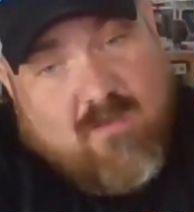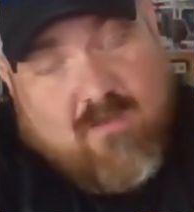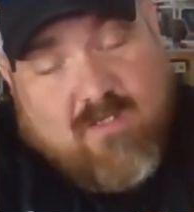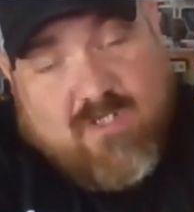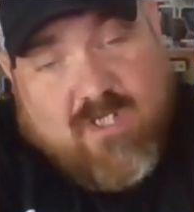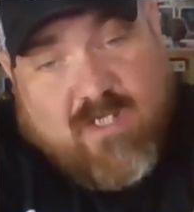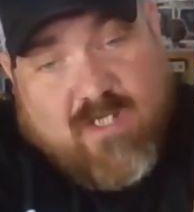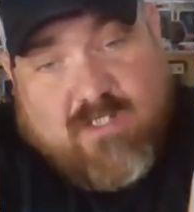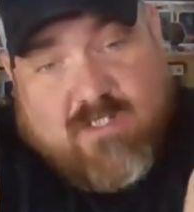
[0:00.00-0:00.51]

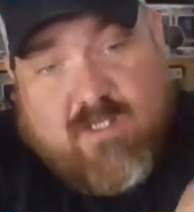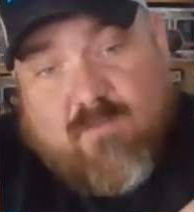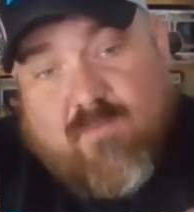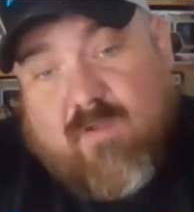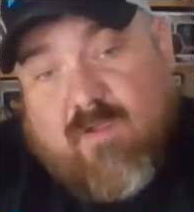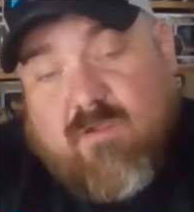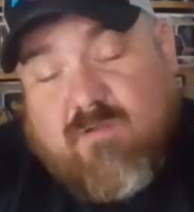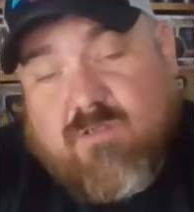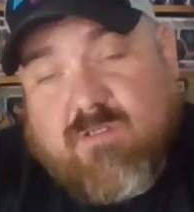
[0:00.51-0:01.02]
Chases up
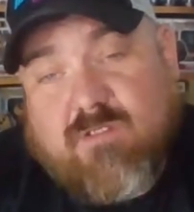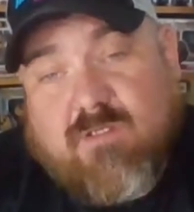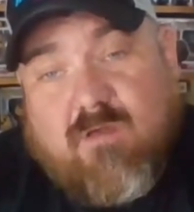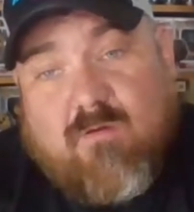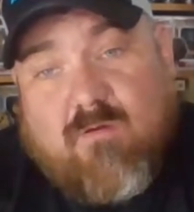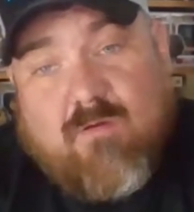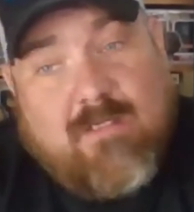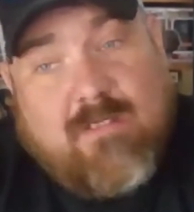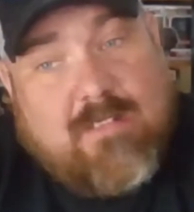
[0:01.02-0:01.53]
here.
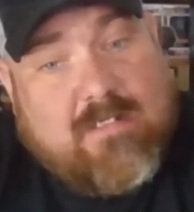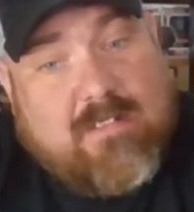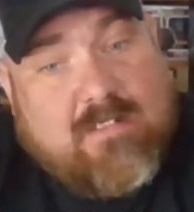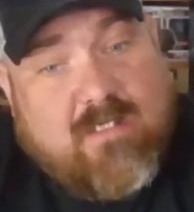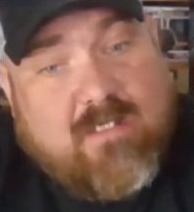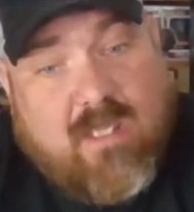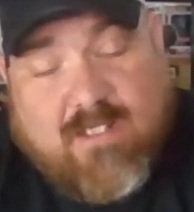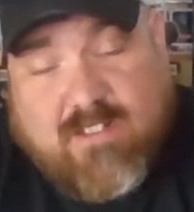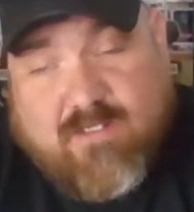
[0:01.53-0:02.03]
So,
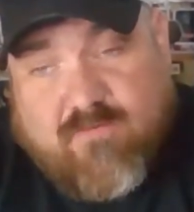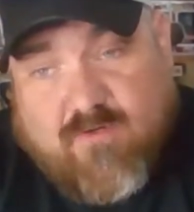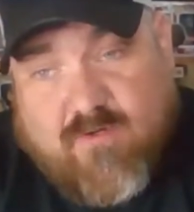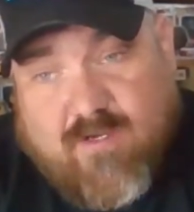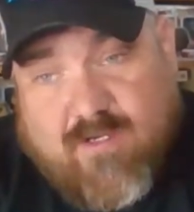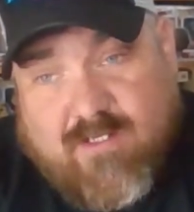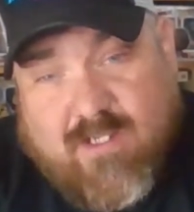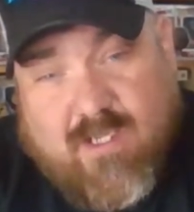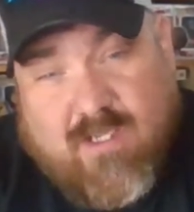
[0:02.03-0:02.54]
guys, have a
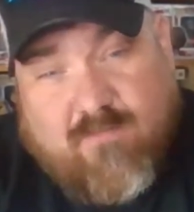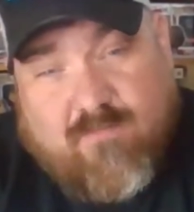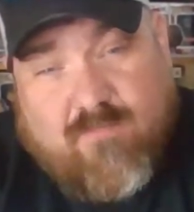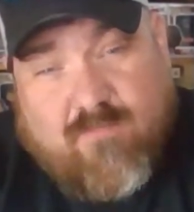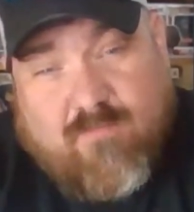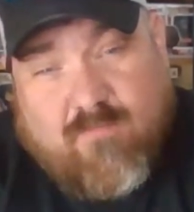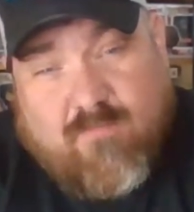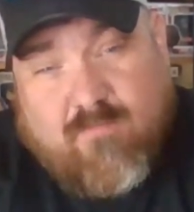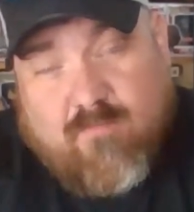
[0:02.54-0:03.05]
great day.
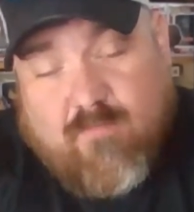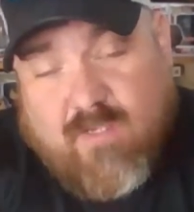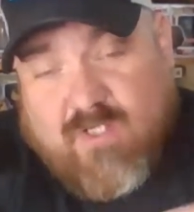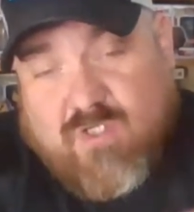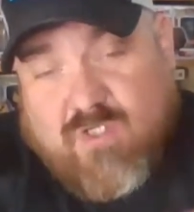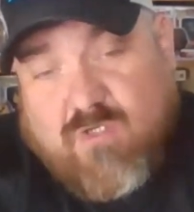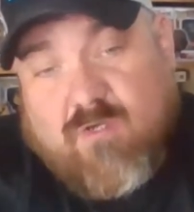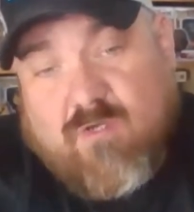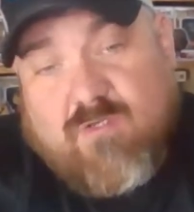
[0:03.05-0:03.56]
Make
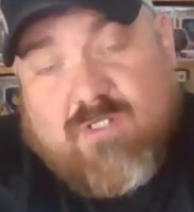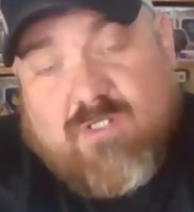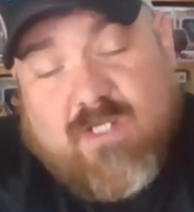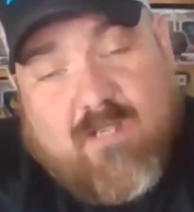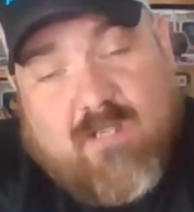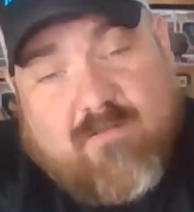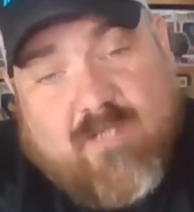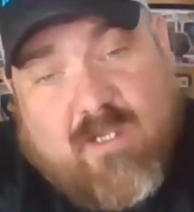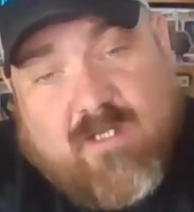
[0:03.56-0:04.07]
sure to go check
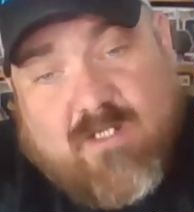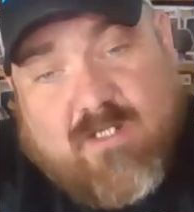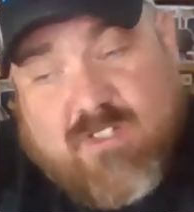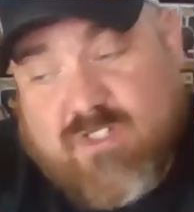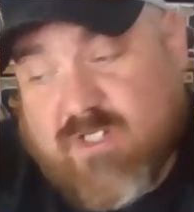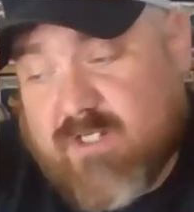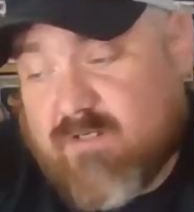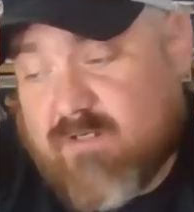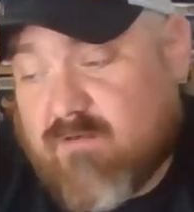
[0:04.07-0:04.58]
out Danny's
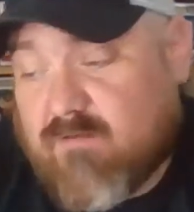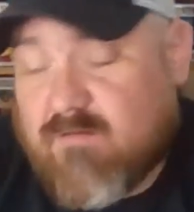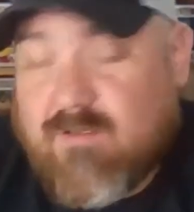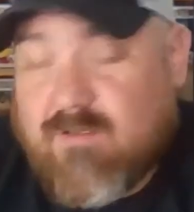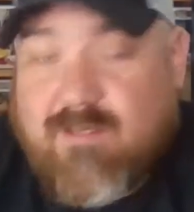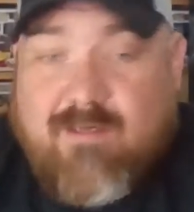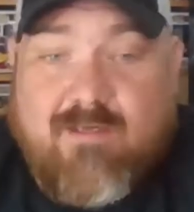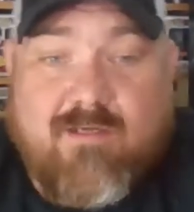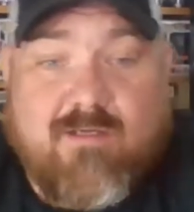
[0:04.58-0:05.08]
channel.
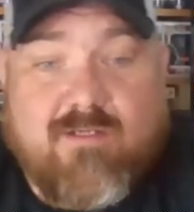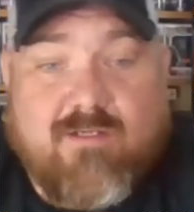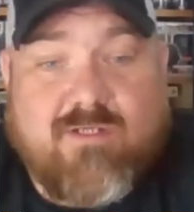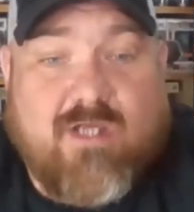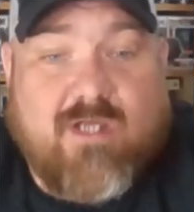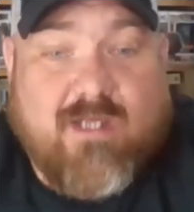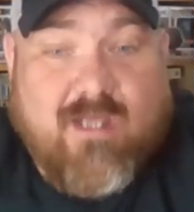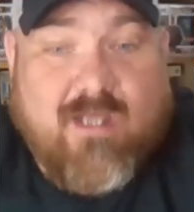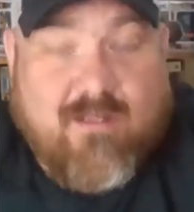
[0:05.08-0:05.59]

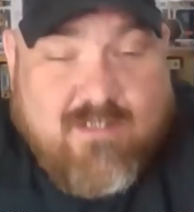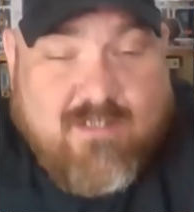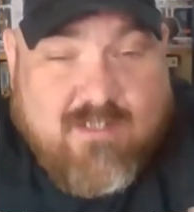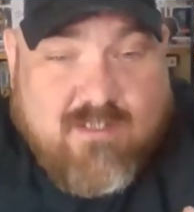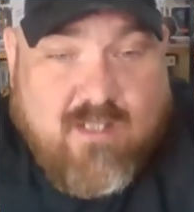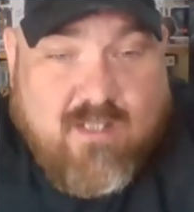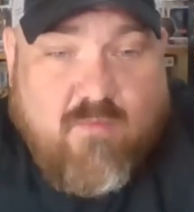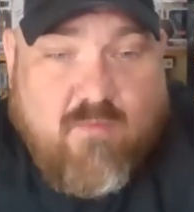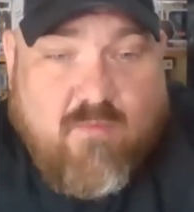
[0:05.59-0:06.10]
Check out
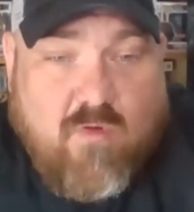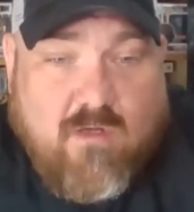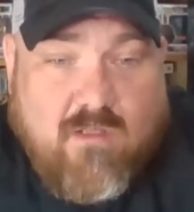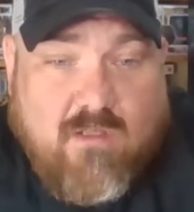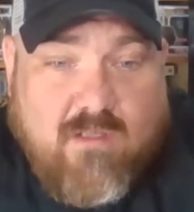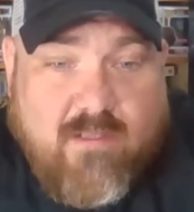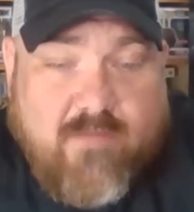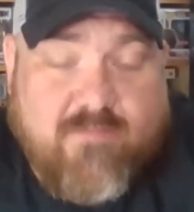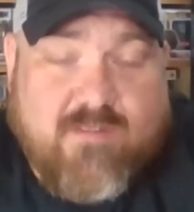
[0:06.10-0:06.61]
Stable
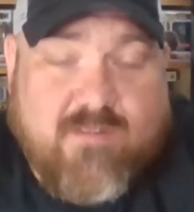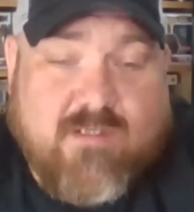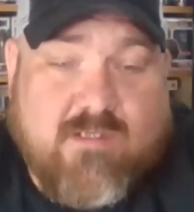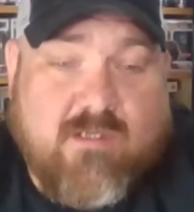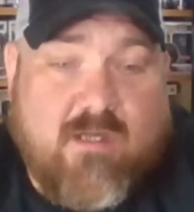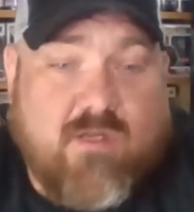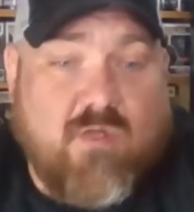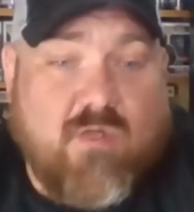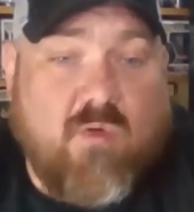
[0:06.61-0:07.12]
Clips,
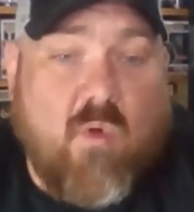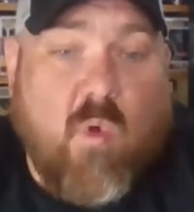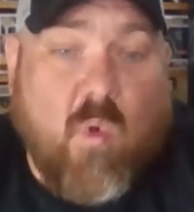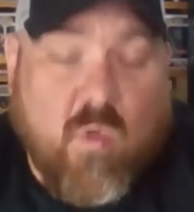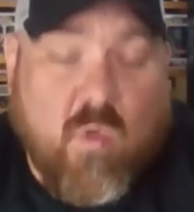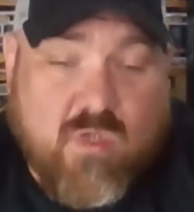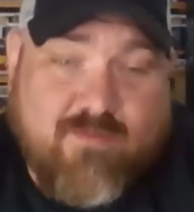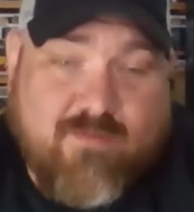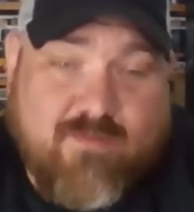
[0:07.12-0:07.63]
a new
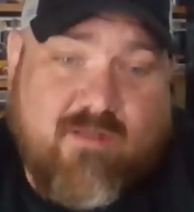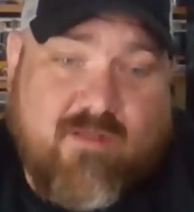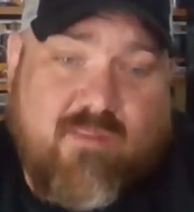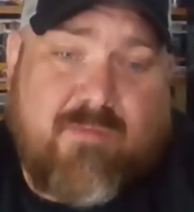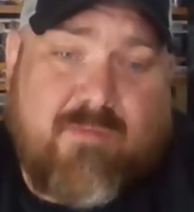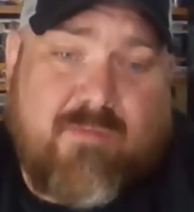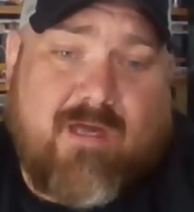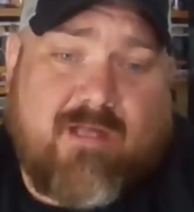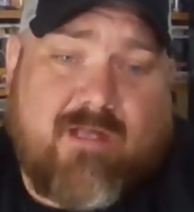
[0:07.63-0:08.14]
Horseman of the
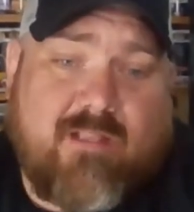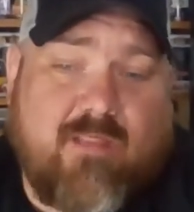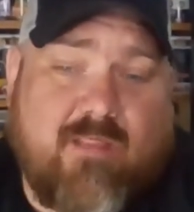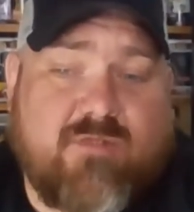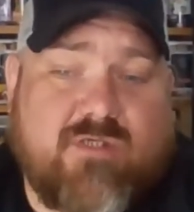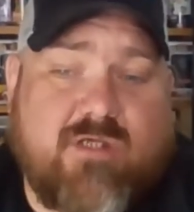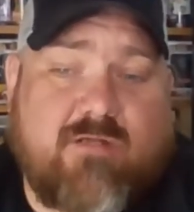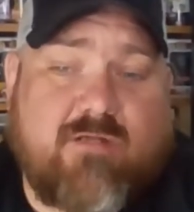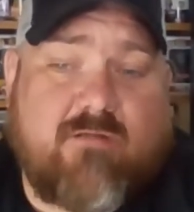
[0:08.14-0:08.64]
Apocalypse
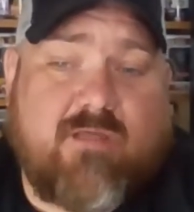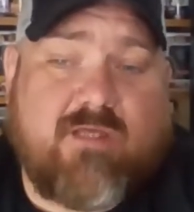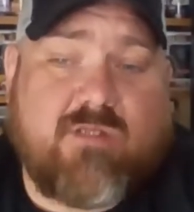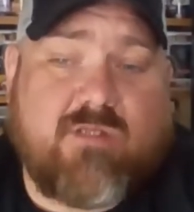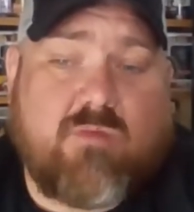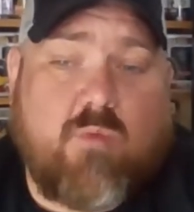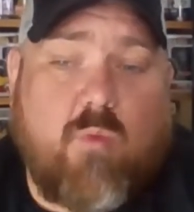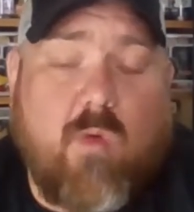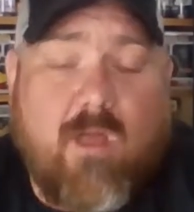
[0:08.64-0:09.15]
channel
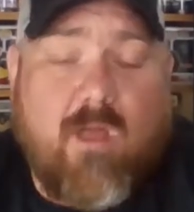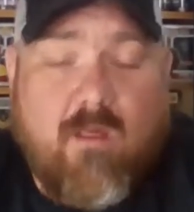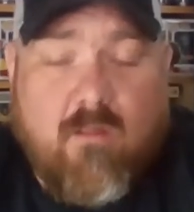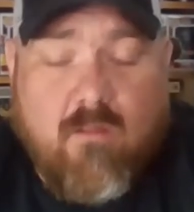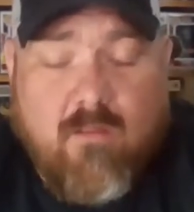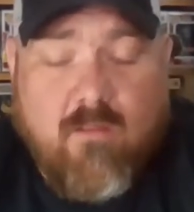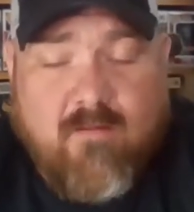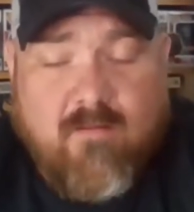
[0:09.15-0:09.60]
as well.